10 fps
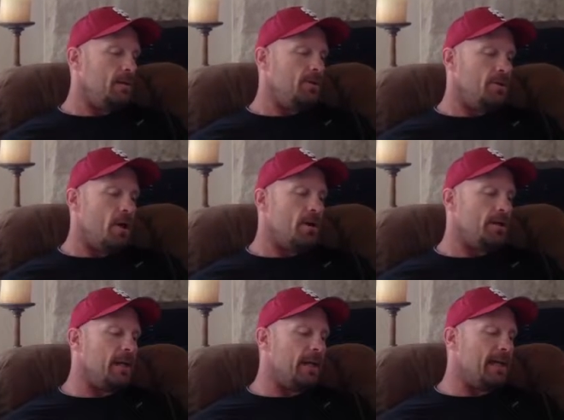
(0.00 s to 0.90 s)
Sean
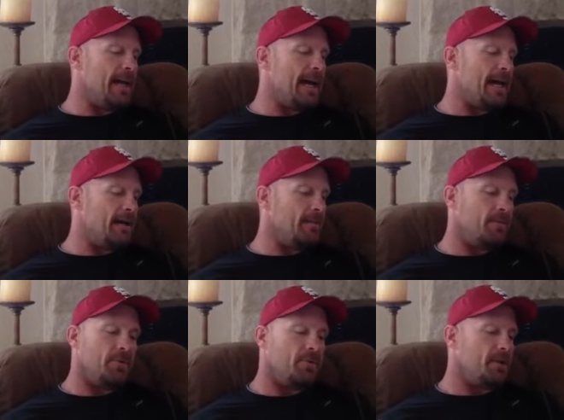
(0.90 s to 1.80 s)
Kelly 9,
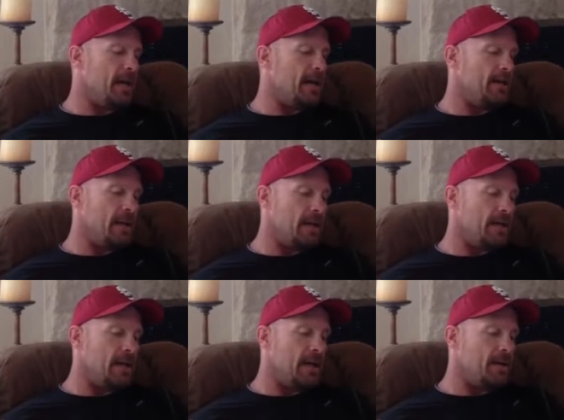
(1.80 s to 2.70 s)
or Scan Kelly
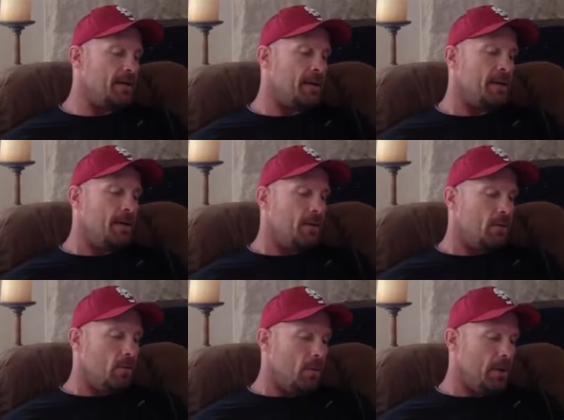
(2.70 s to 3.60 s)
9.
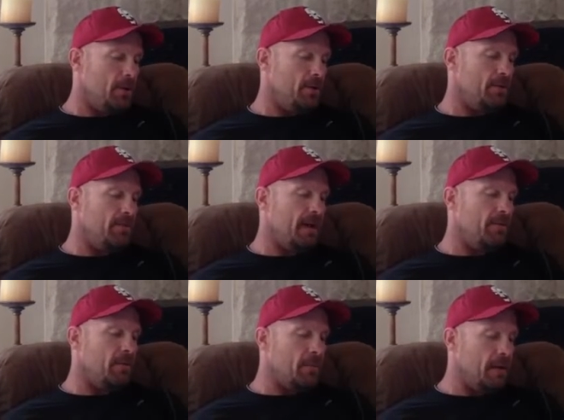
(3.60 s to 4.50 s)
What is your
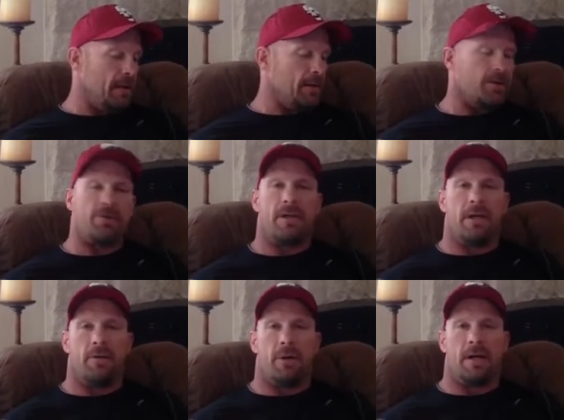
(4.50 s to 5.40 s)
favorite building or city
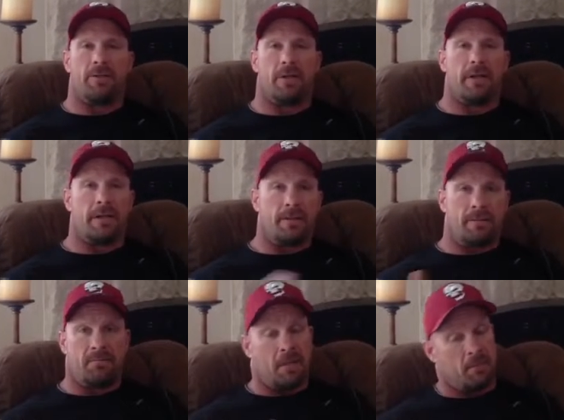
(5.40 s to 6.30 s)
to wrestle in?
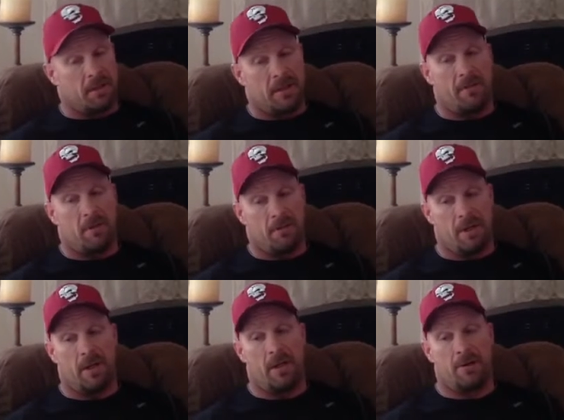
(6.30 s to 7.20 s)
I'm going to give you a
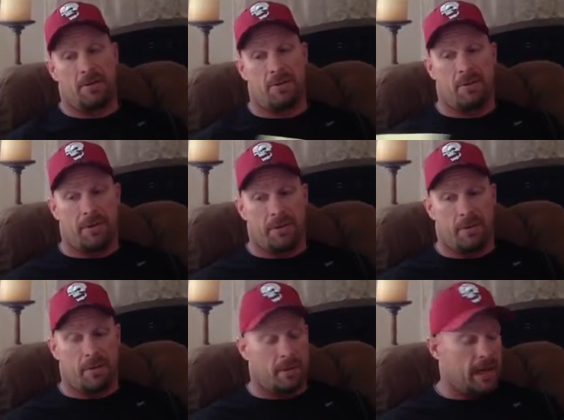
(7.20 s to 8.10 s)
real long story
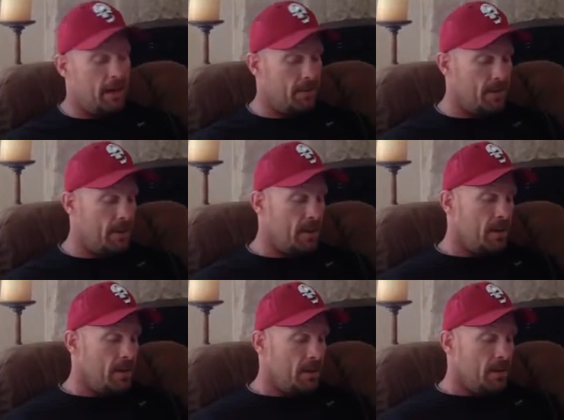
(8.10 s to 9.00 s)
short on that one.
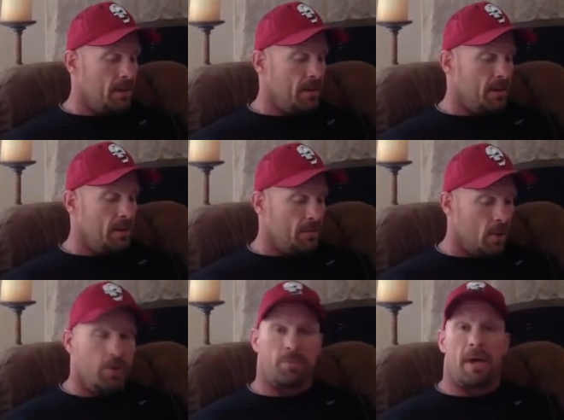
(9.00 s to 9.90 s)

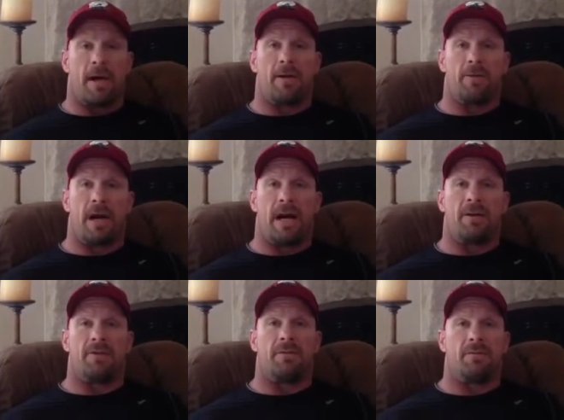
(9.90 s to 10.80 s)
Rosemont
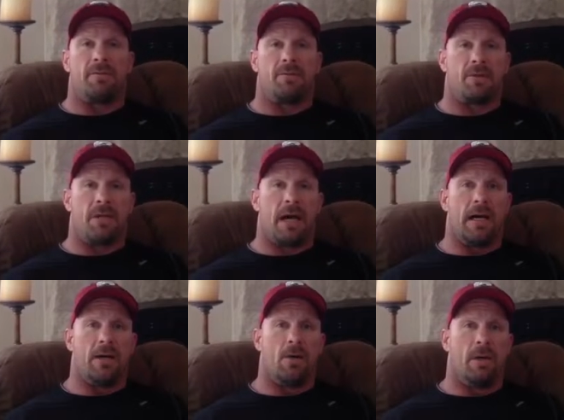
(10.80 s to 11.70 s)
Horizon,
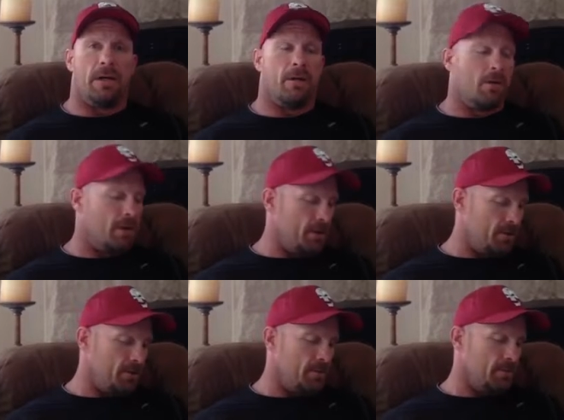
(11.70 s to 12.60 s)
Chicago,
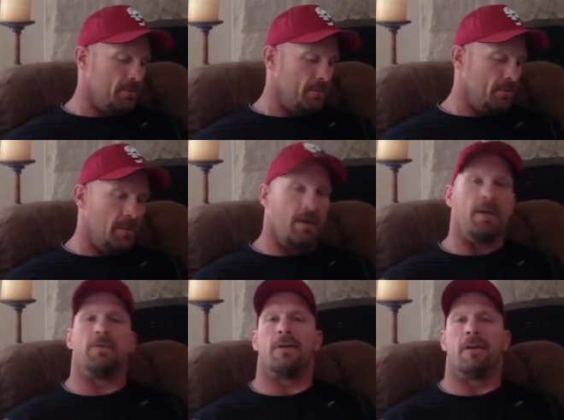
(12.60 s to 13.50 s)
Illinois. It
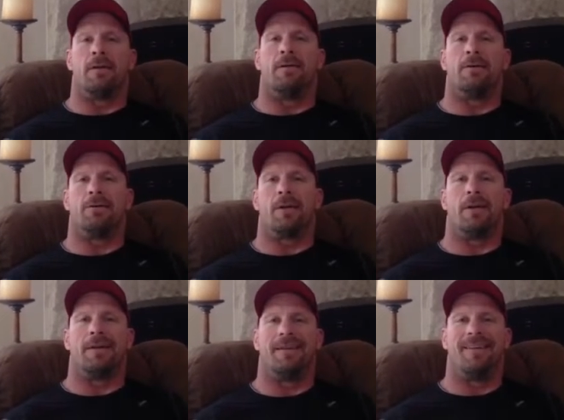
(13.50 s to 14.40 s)
is Illinois,
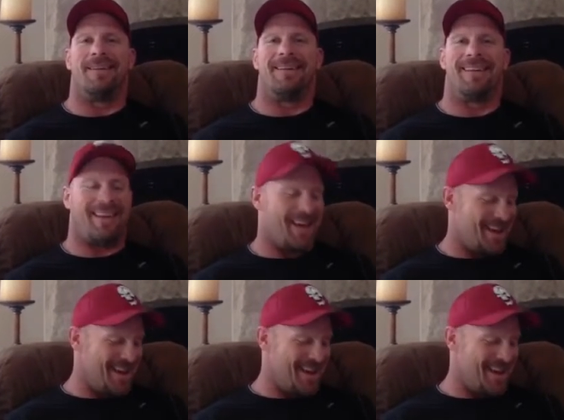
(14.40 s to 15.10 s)
ain't it?